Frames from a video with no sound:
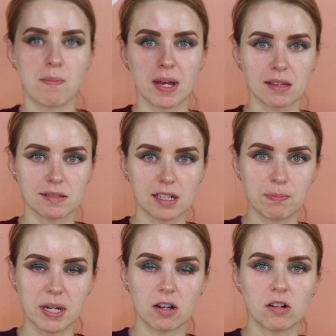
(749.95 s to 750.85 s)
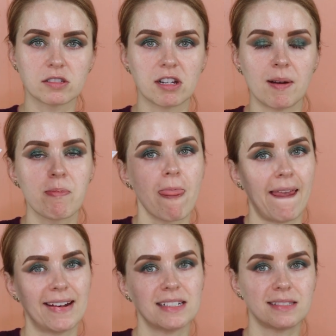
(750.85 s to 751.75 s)
I picked this up at Ulta
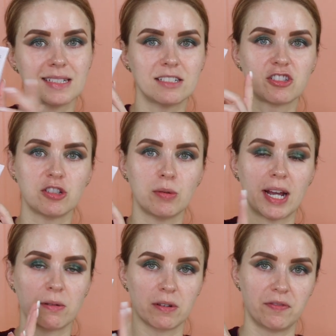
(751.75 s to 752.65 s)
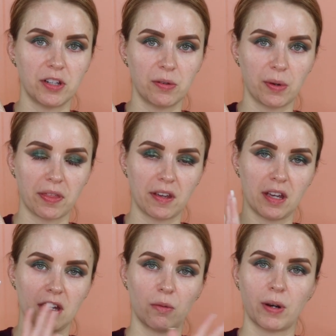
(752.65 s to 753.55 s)
and I did do a review with
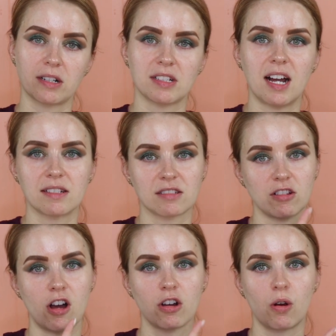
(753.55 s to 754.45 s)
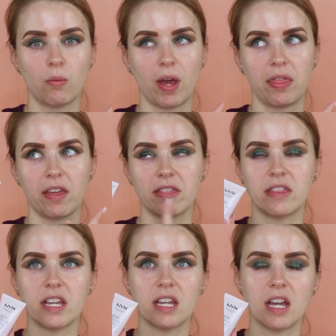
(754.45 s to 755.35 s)
it, wear test, along with
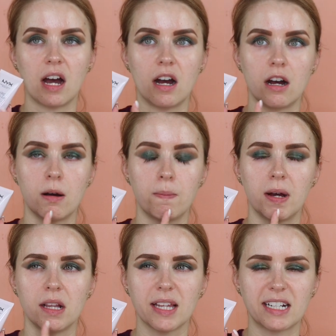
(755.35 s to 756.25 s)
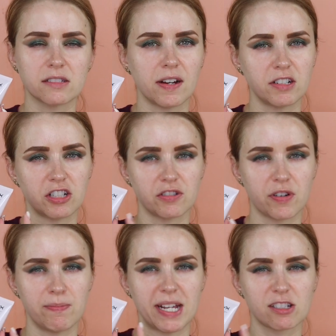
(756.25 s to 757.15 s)
the um, latest foundation
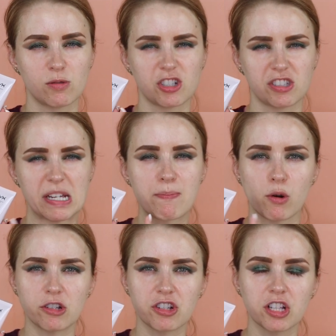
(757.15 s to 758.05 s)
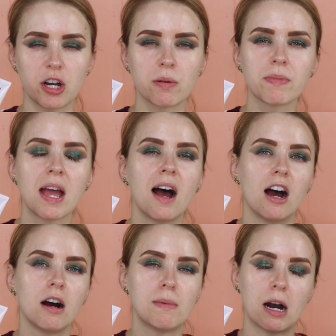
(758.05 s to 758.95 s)
from NYX, which is the Born to Glow.
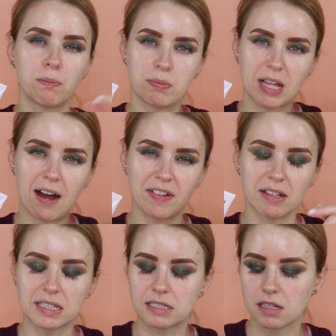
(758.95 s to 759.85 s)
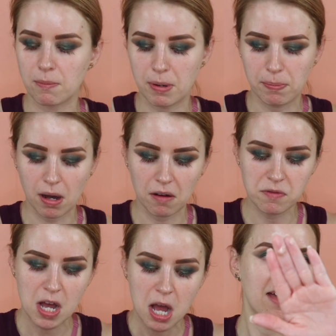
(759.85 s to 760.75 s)
Um, I'll have that linked up
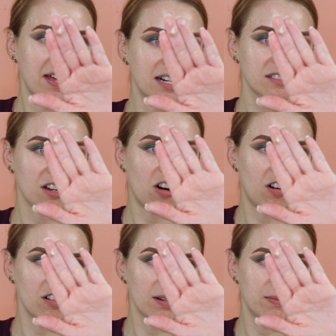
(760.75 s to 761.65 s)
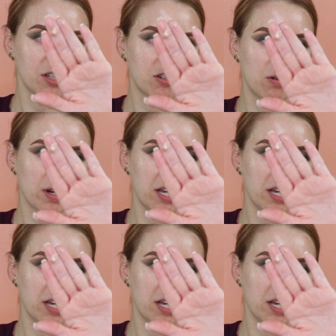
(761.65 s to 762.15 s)
above. That's all I'm gonna go